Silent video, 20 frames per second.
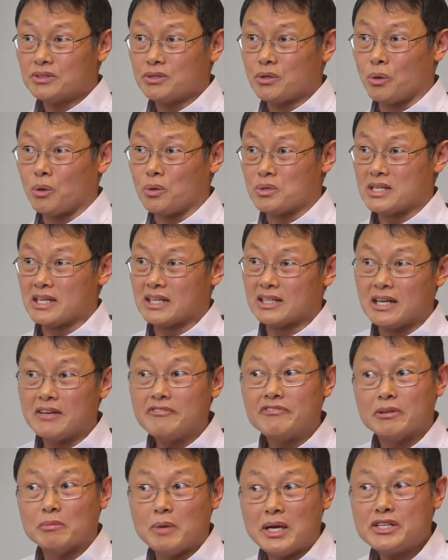causing an
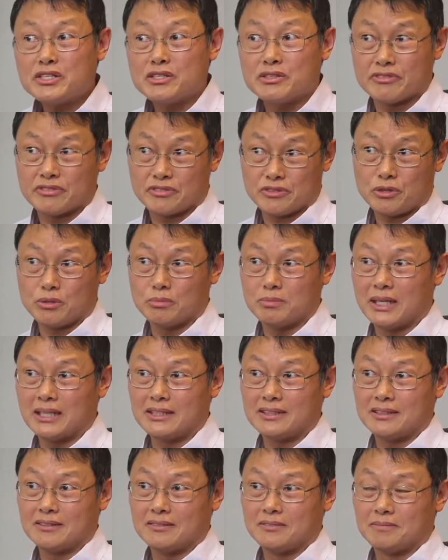inflammation of the
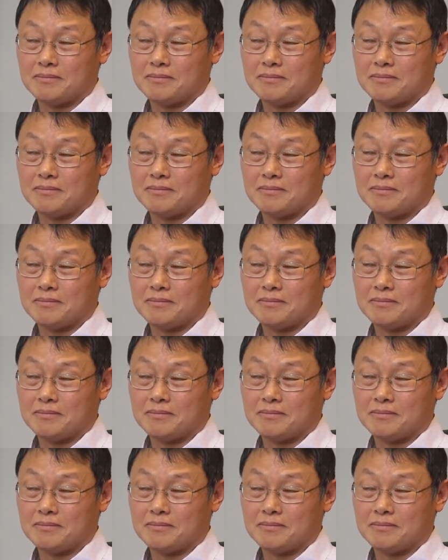gallbladder.